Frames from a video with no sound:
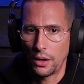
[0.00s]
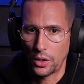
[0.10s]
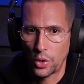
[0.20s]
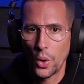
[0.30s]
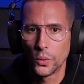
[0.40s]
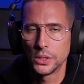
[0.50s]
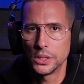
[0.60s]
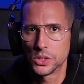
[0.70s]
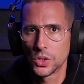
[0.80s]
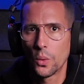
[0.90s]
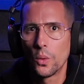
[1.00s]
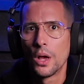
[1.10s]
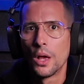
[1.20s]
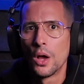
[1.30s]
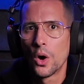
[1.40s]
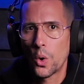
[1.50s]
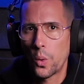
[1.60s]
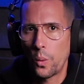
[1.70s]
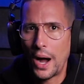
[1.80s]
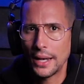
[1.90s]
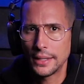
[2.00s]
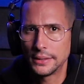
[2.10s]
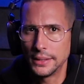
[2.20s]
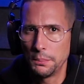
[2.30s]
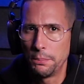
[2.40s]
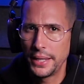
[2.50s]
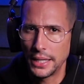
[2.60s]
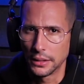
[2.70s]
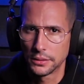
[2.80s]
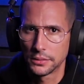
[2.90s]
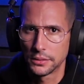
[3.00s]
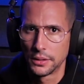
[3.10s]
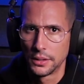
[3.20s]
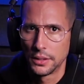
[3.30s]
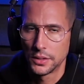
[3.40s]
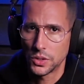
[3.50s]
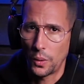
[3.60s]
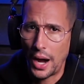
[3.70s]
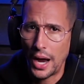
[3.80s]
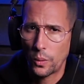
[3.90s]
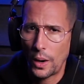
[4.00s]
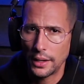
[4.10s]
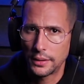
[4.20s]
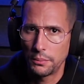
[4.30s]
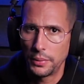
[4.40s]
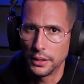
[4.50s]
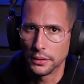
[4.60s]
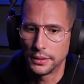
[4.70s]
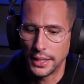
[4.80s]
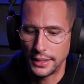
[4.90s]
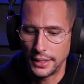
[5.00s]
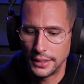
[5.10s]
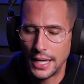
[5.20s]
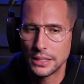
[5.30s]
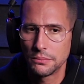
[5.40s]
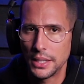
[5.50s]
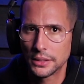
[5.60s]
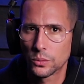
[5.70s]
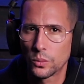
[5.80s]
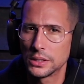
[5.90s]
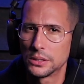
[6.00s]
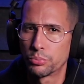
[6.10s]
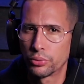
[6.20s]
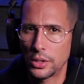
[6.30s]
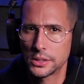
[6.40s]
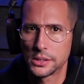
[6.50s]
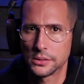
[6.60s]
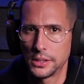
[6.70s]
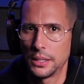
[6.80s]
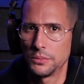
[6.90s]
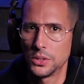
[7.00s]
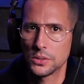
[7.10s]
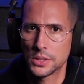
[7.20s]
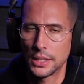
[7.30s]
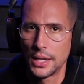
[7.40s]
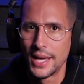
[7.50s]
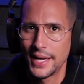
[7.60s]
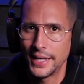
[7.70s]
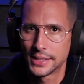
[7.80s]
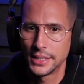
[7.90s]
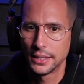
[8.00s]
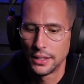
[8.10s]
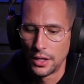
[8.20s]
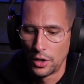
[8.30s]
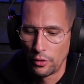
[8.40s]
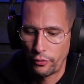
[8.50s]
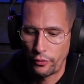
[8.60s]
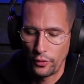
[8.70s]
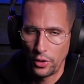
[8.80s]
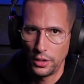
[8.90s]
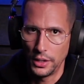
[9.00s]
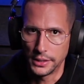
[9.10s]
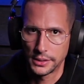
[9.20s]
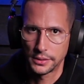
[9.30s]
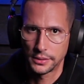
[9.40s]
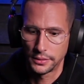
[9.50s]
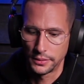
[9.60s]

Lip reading: our code is so quality built, so high quality built, that it doesn't matter what is the processor that I'm using, it's still flawless.